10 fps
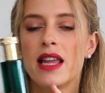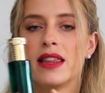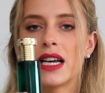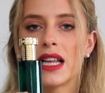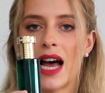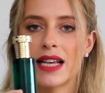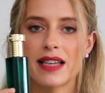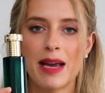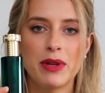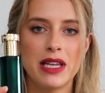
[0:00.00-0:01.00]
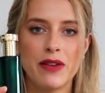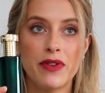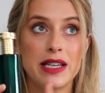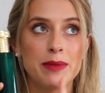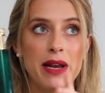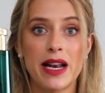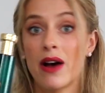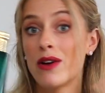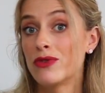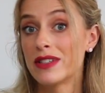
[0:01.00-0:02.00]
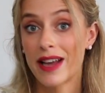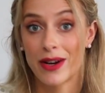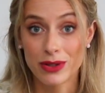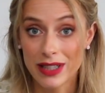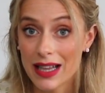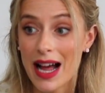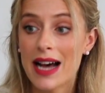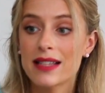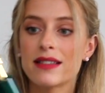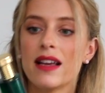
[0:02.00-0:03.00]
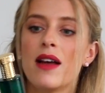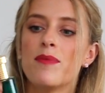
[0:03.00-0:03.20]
The glass, I believe, is made out of recycled glass.